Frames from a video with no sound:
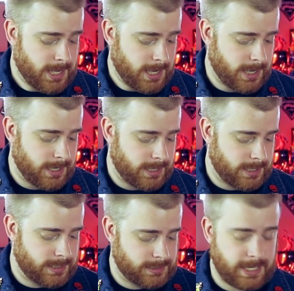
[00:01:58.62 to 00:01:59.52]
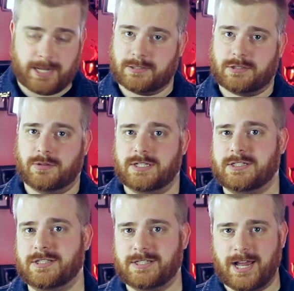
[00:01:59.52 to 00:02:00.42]
Yeah, so let's
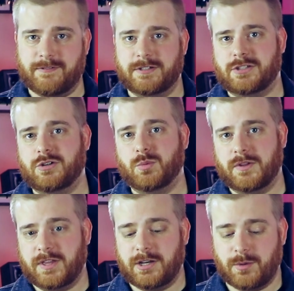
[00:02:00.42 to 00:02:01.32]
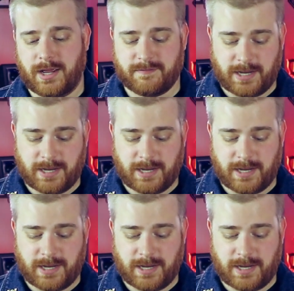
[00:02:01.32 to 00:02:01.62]
just dive into what they do have.